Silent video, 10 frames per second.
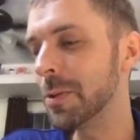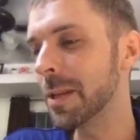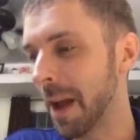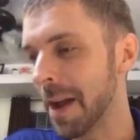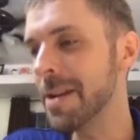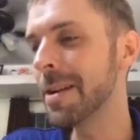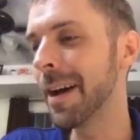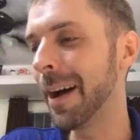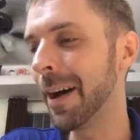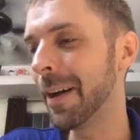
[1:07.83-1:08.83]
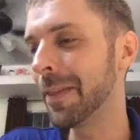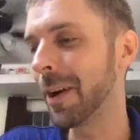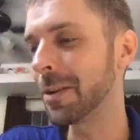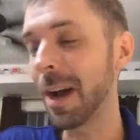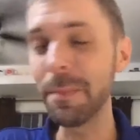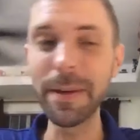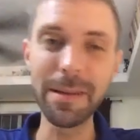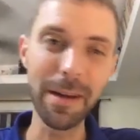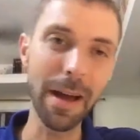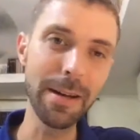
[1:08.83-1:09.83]
tonight, our topic
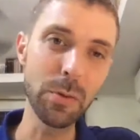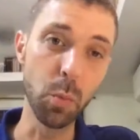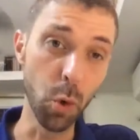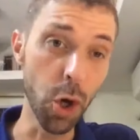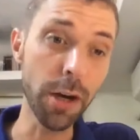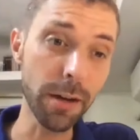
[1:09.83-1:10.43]
tonight is work.